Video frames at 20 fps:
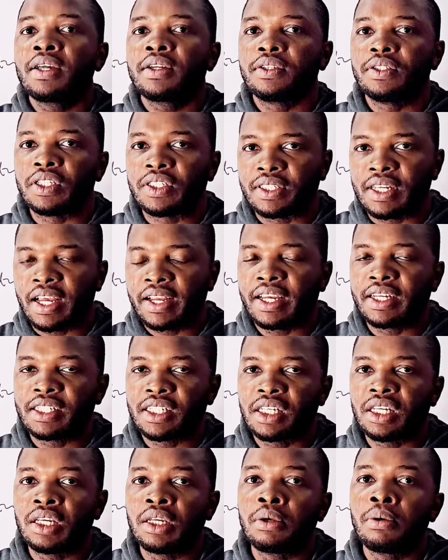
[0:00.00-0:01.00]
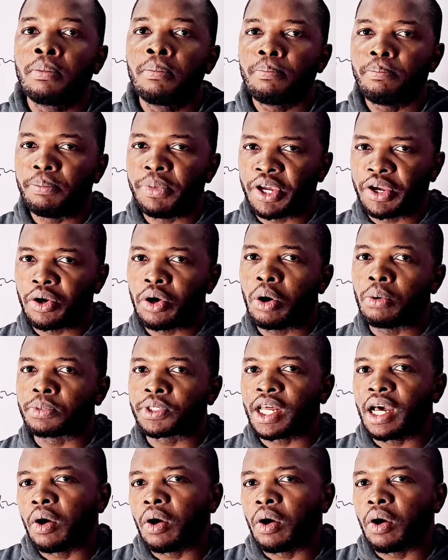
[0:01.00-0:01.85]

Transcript: the targeting becomes.